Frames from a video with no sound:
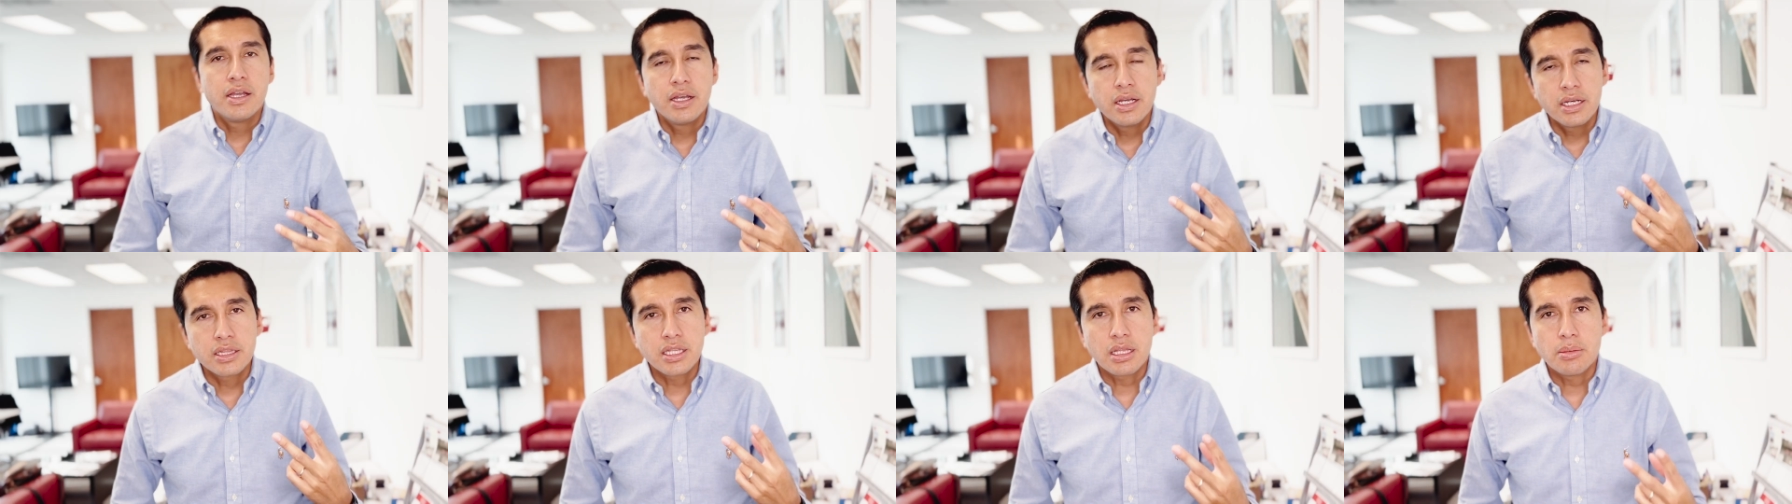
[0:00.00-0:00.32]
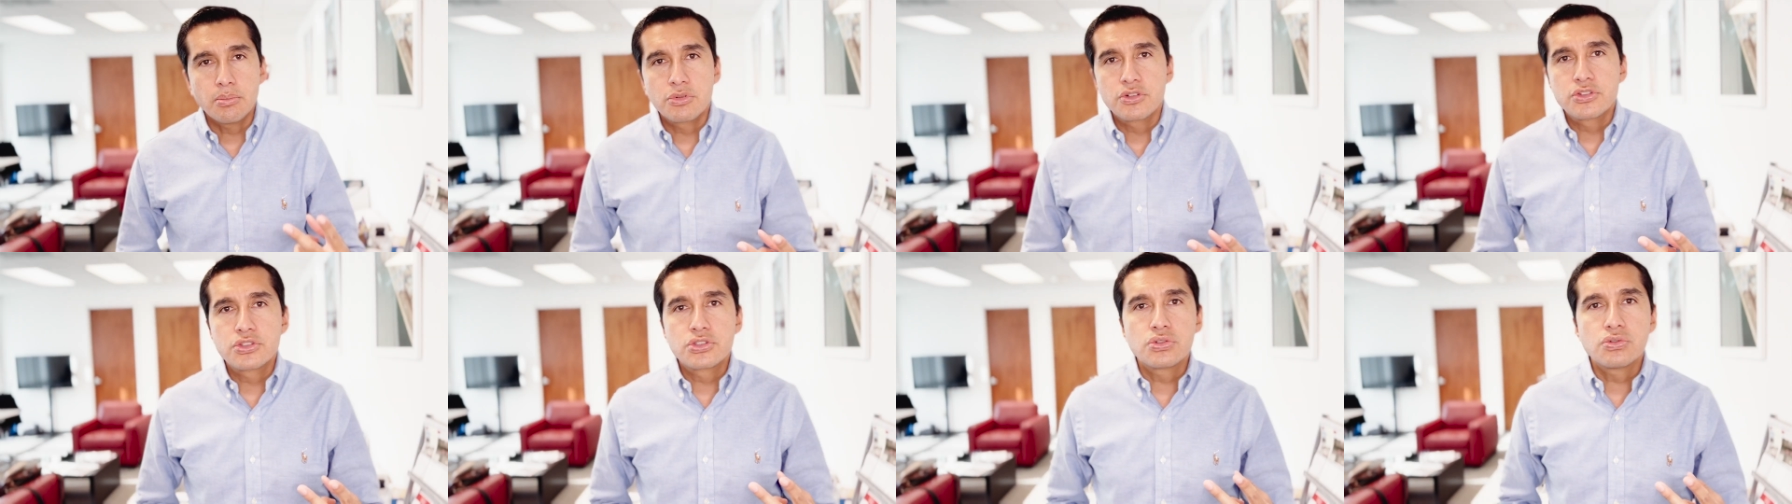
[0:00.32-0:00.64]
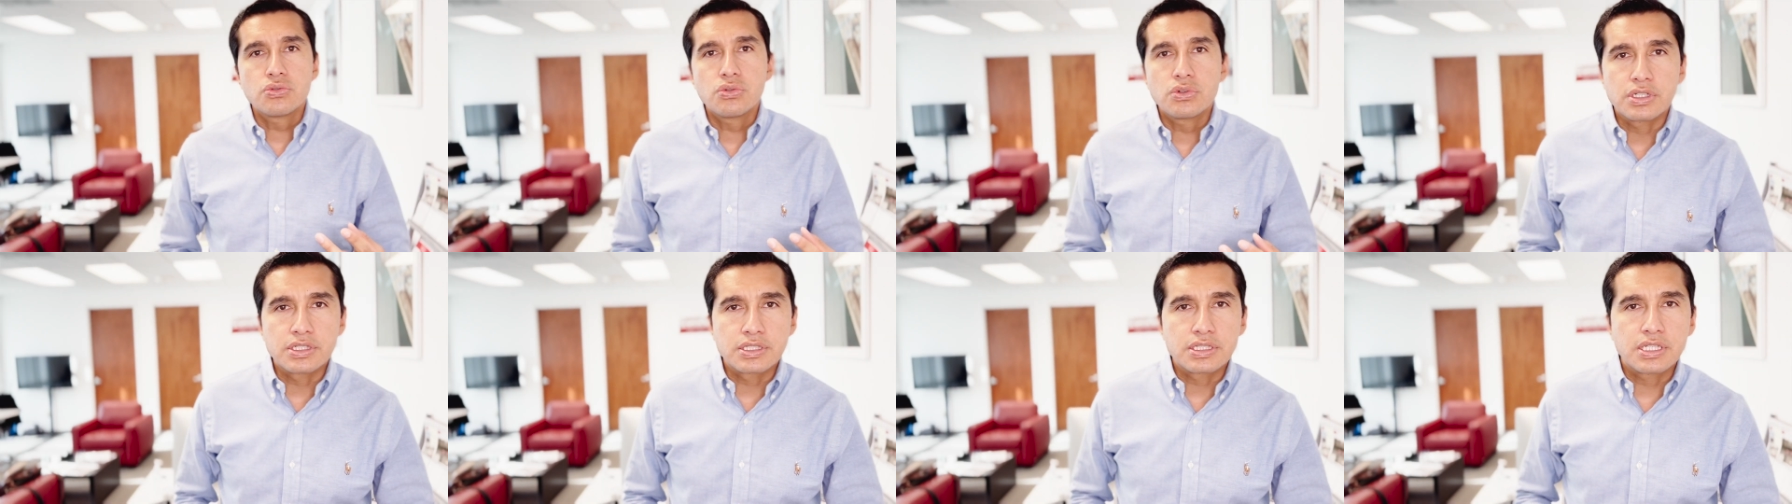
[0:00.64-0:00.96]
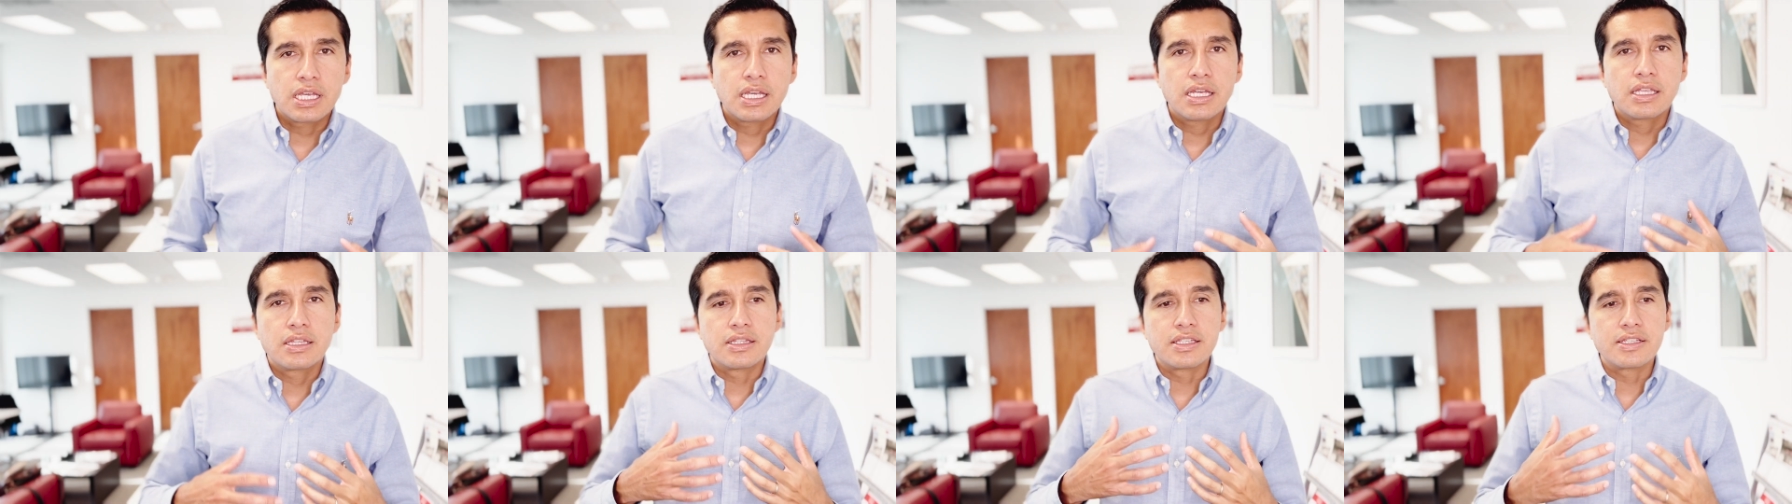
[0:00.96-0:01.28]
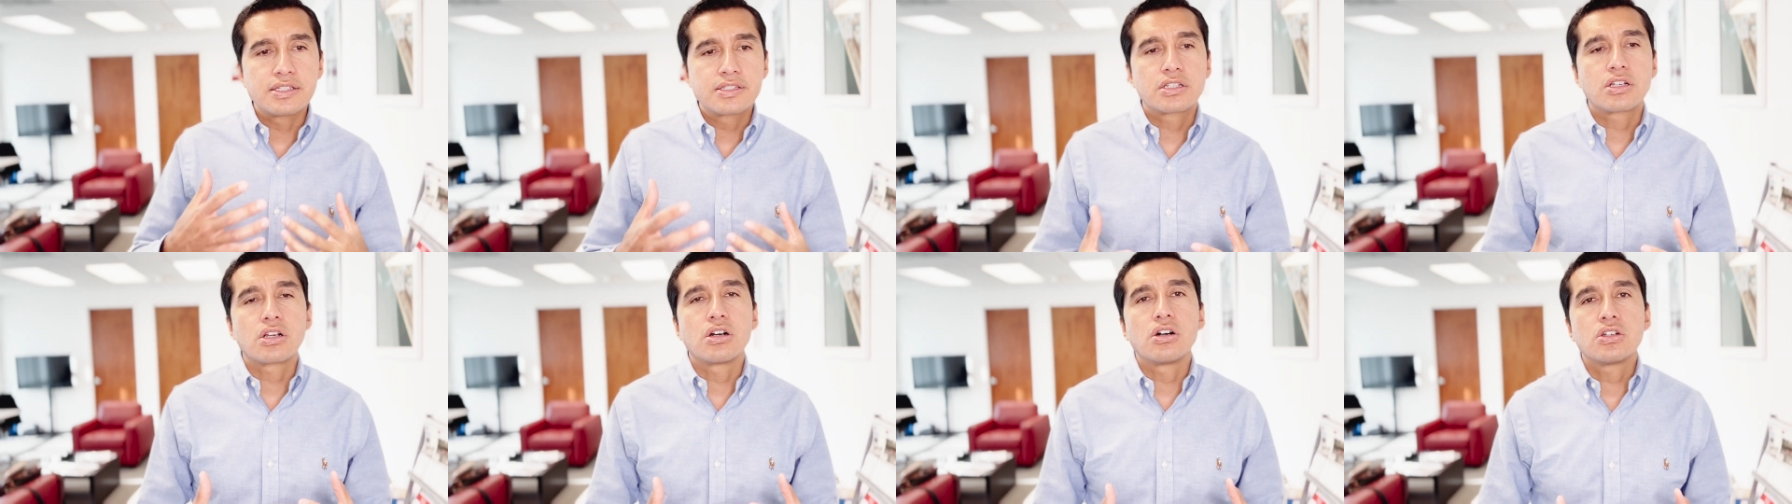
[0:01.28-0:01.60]
Number two is
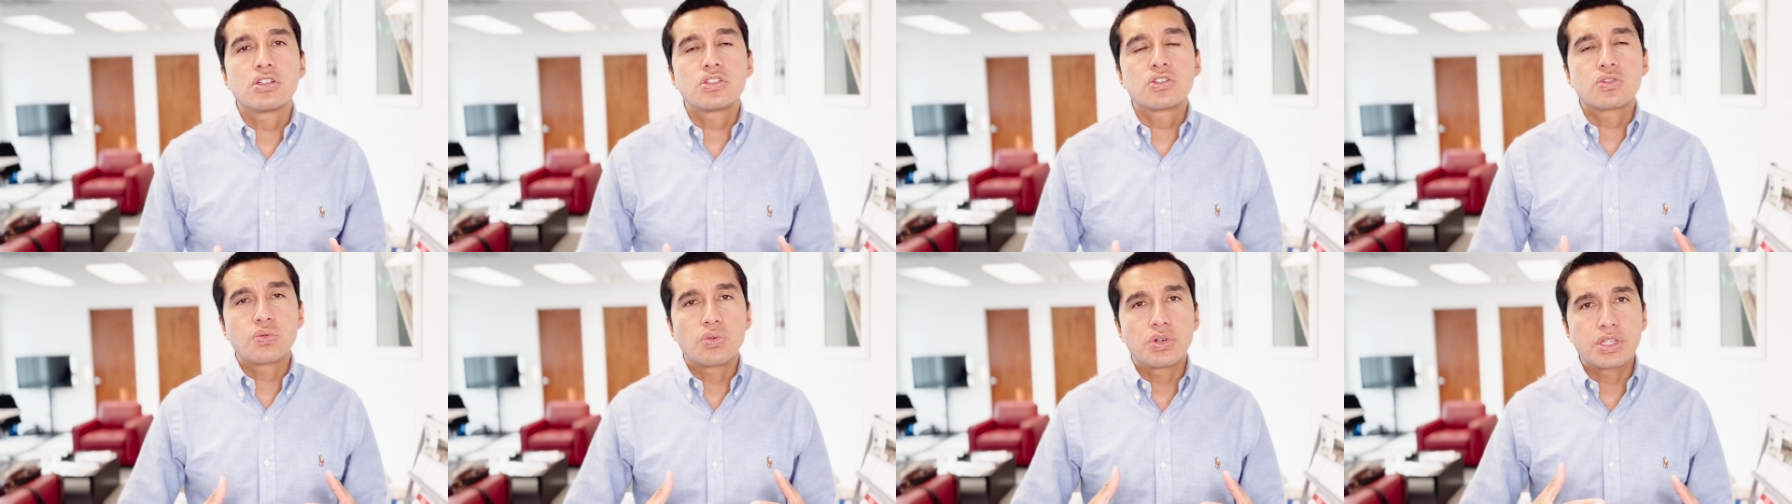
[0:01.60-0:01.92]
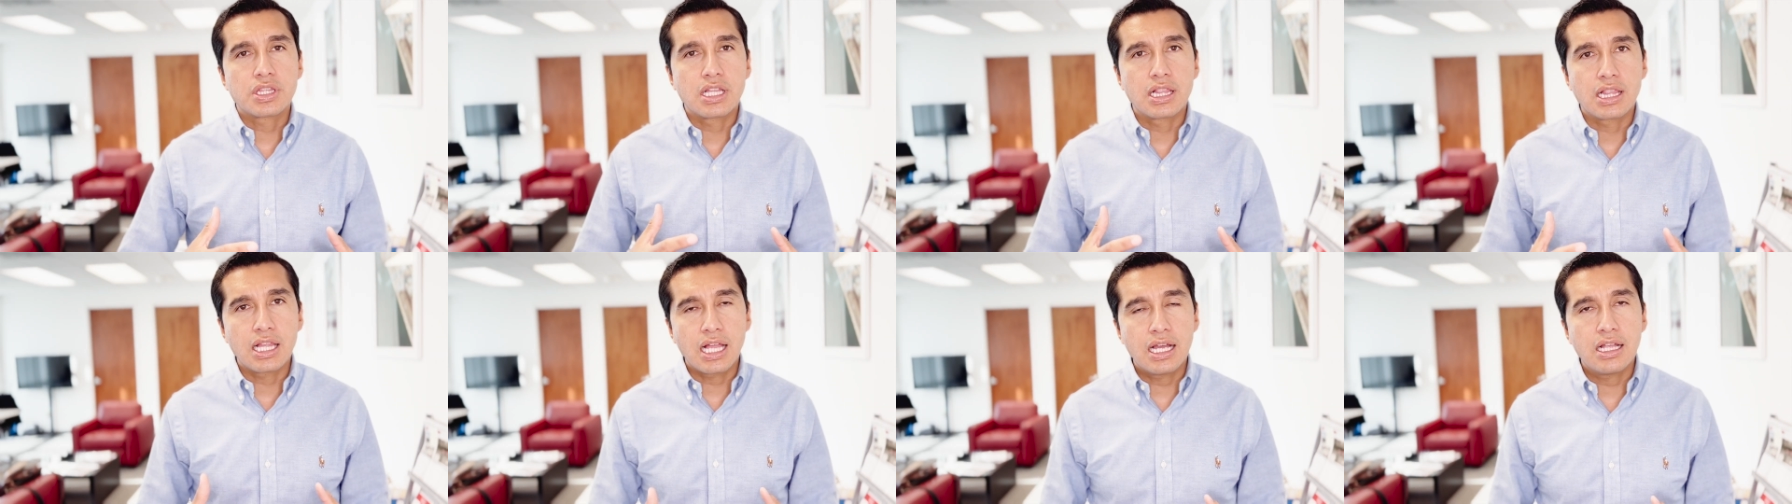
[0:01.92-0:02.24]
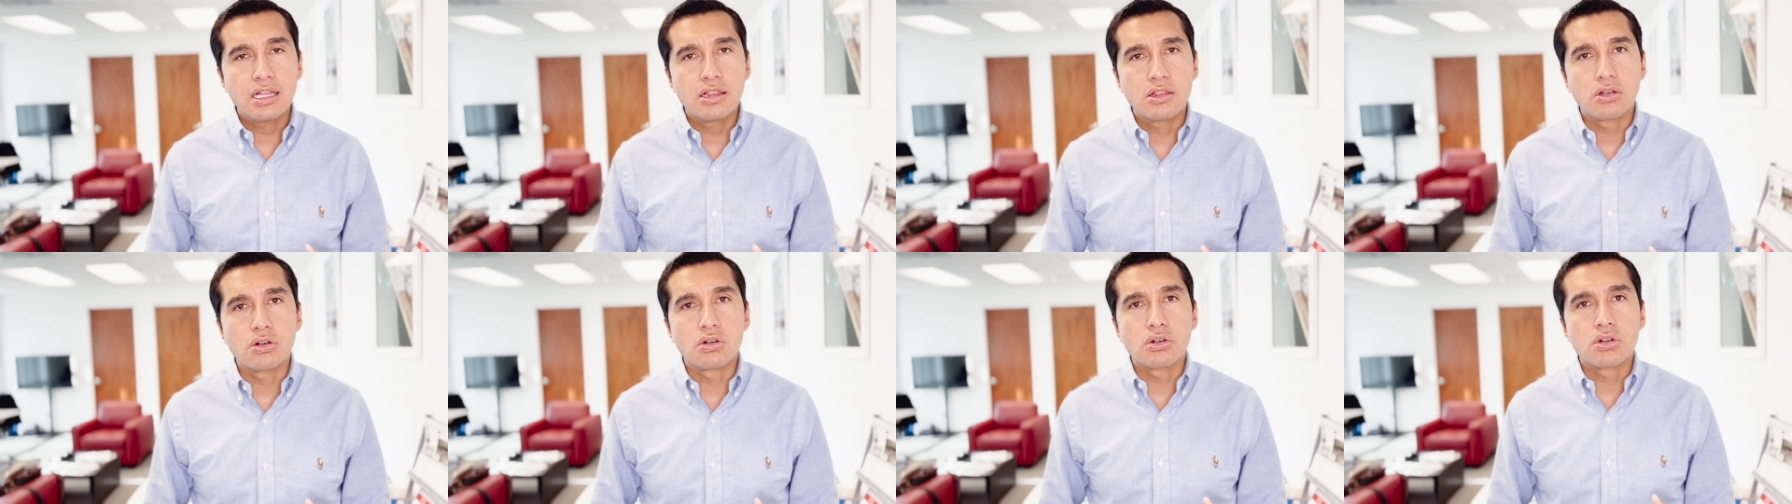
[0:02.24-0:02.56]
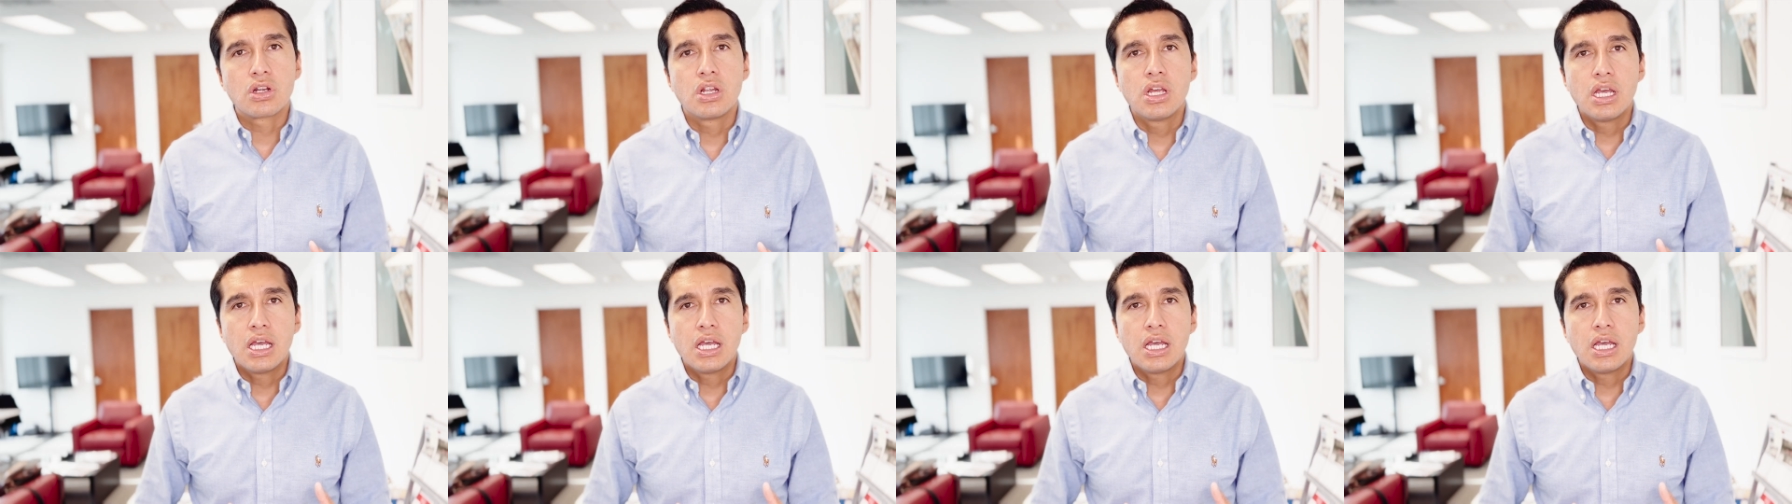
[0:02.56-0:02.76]
discuss with the landlord